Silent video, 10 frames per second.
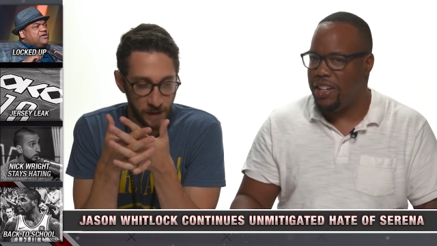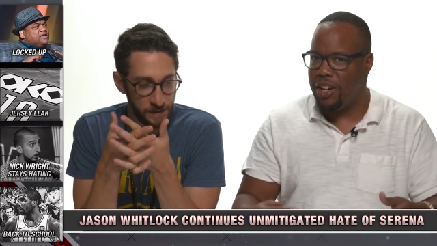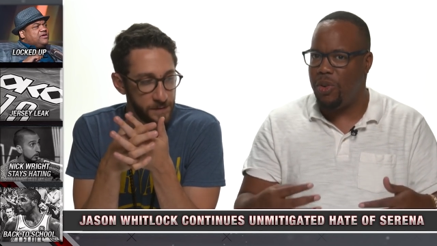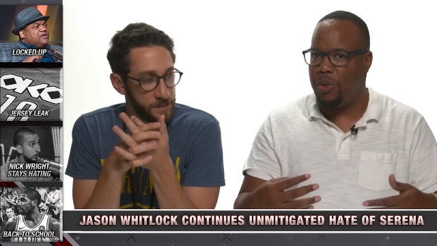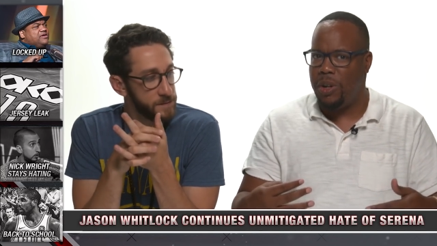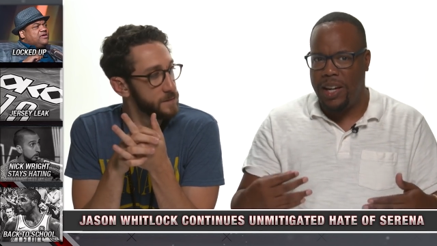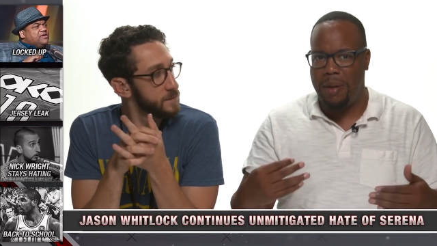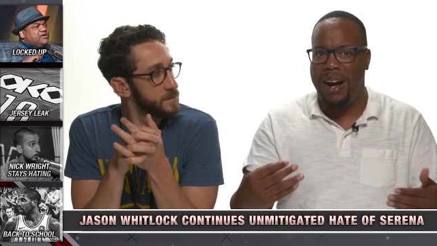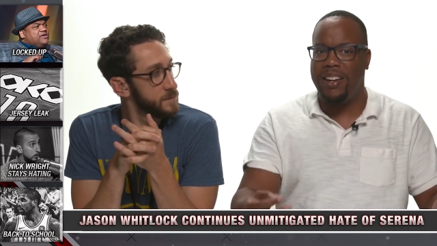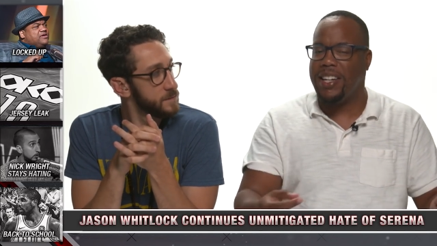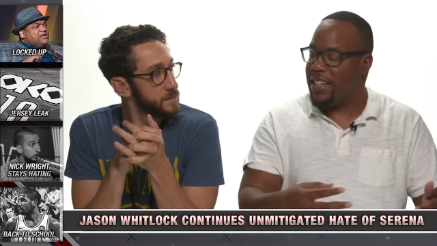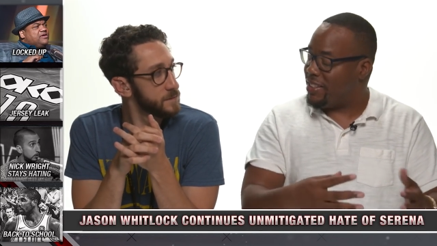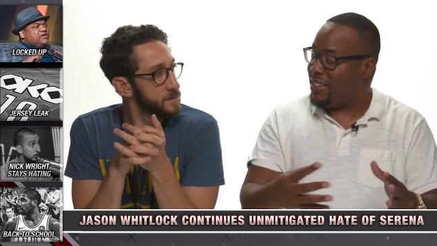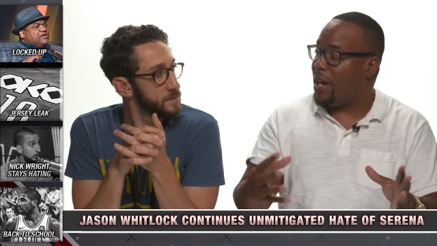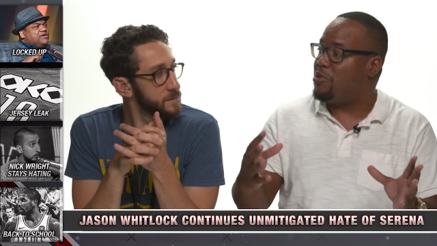Speaker 1: Right. You know, Am I going to get the
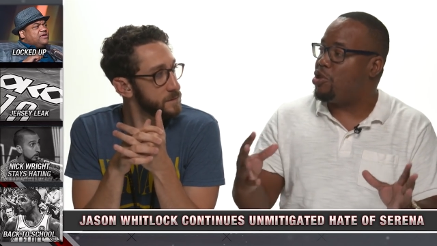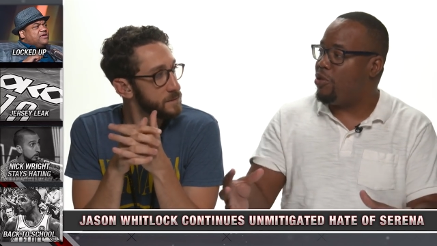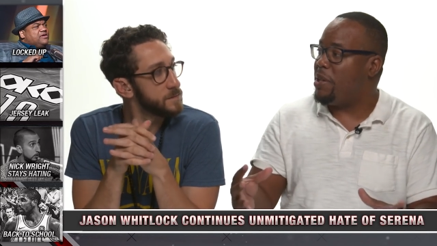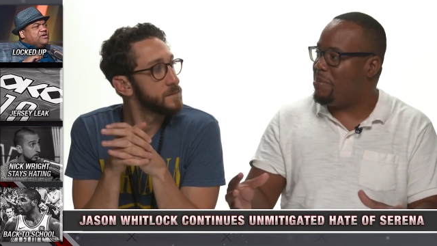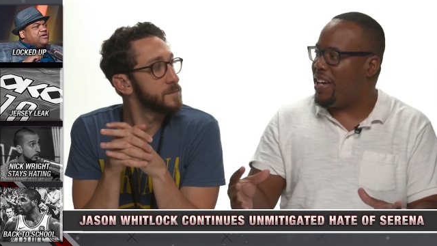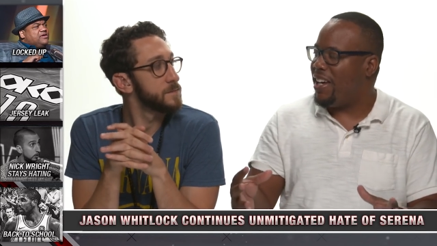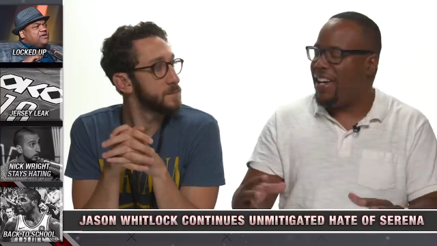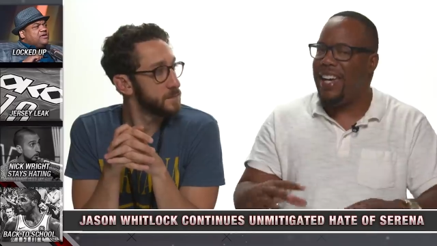same treatment?